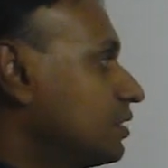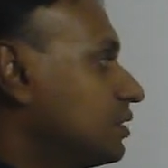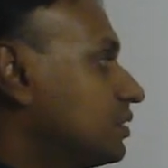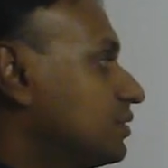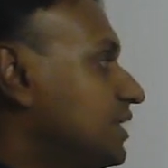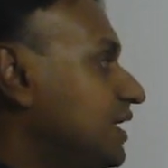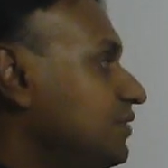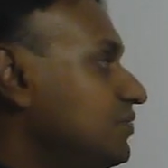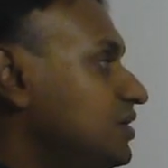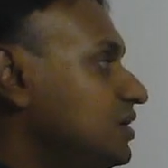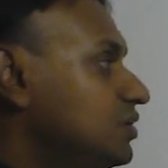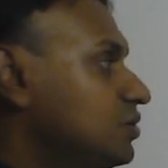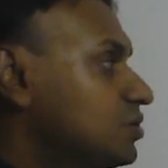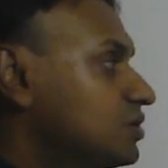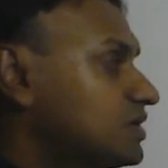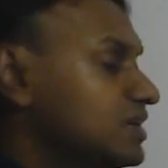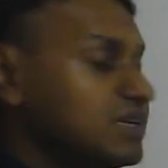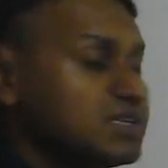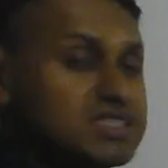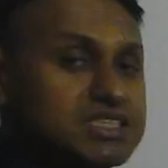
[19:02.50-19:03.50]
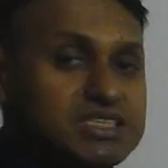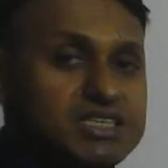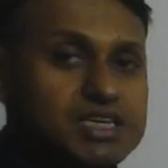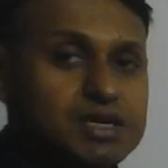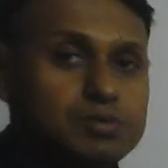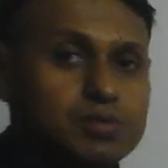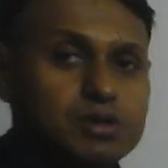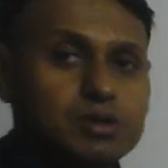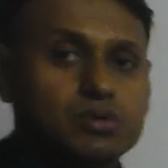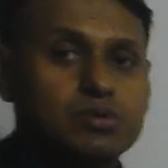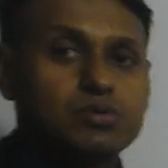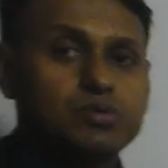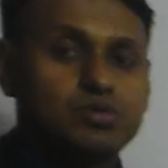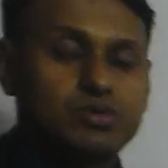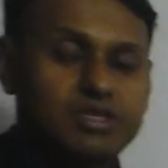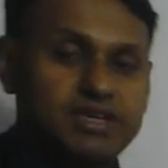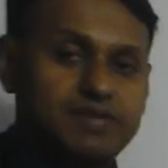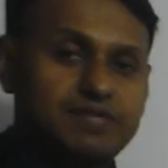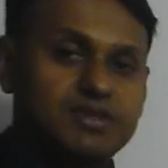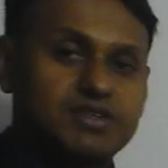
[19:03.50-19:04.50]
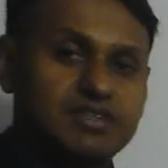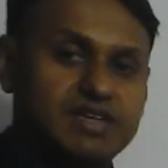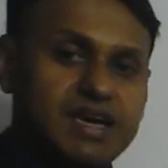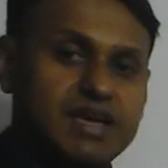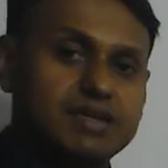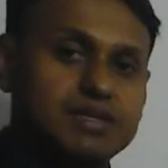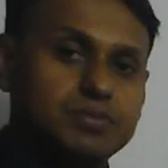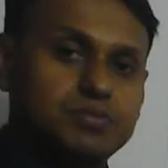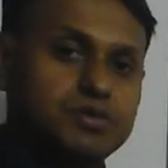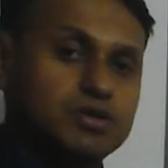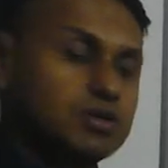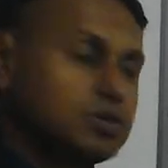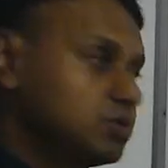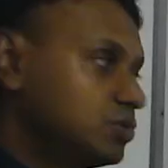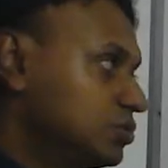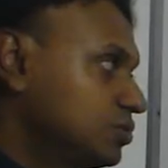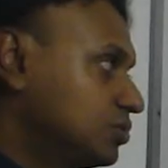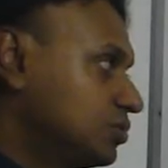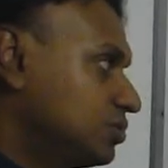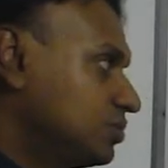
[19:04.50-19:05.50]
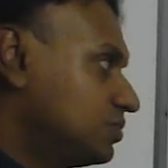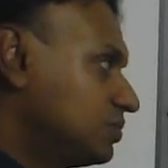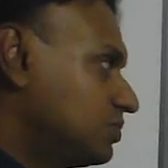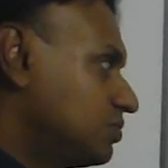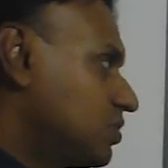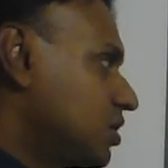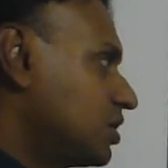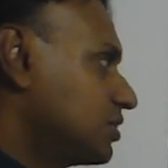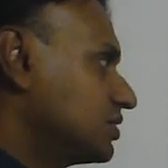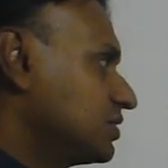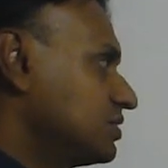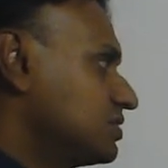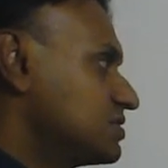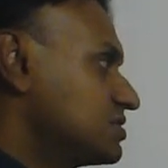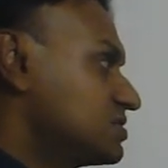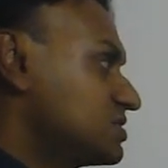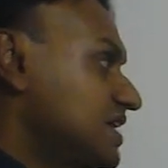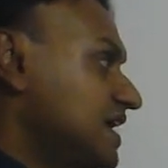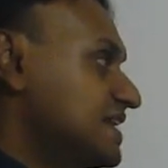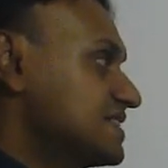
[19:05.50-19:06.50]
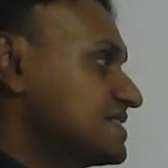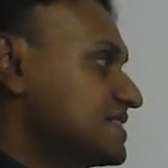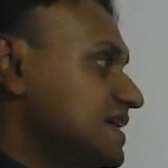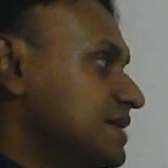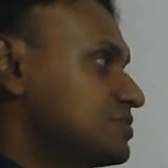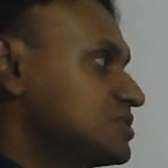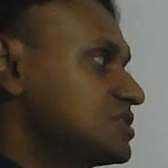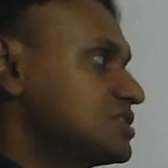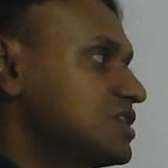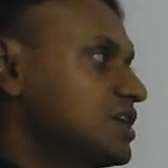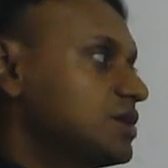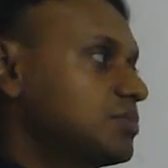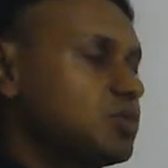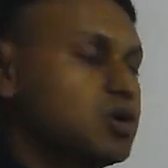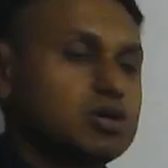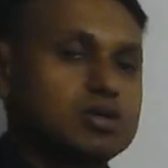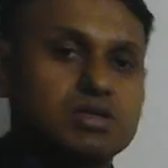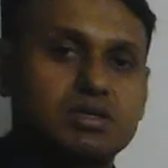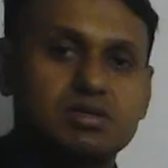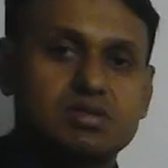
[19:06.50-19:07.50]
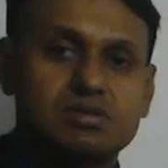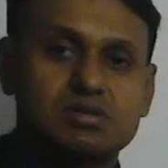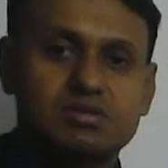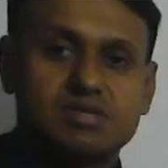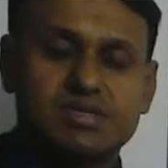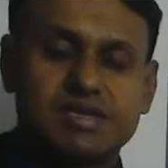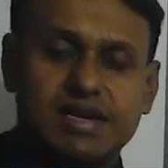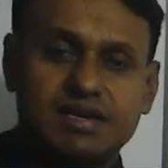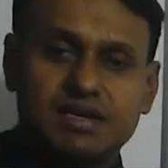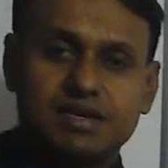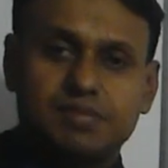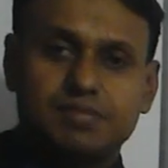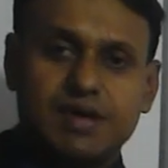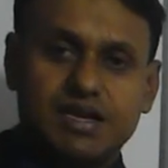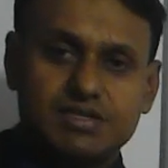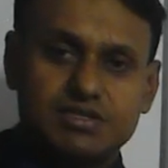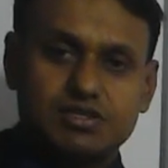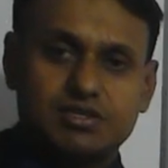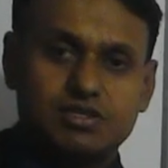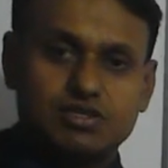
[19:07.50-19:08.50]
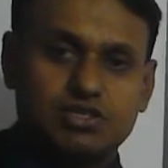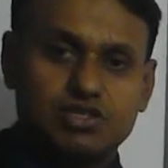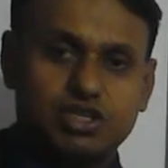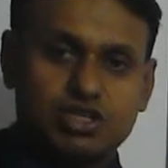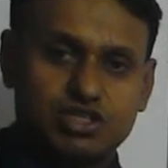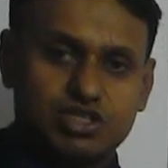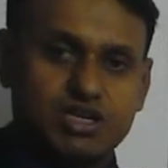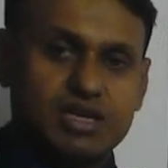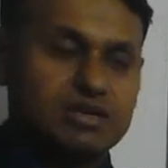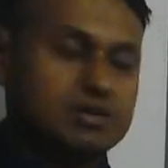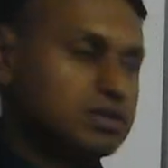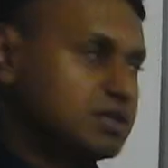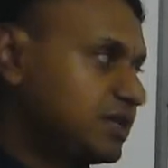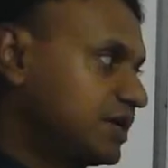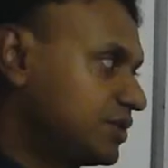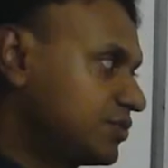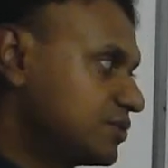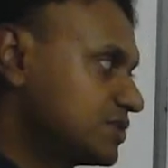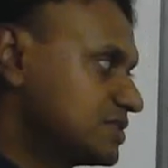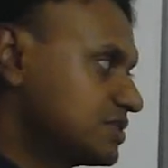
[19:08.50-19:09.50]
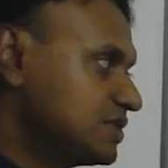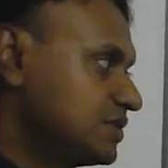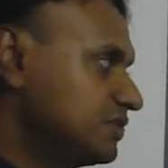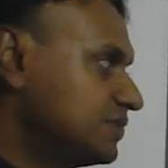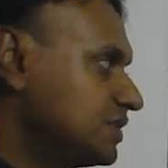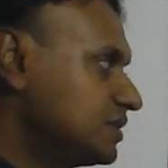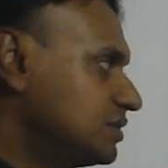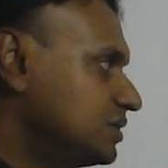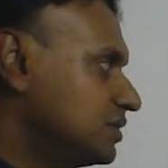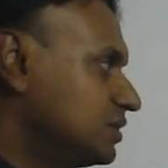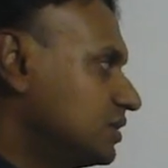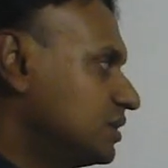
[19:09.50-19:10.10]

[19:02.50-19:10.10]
Then we looked at D.K. Burlew, David Kenneth Burlew models, SMCR model, sender, message, channel, and receiver,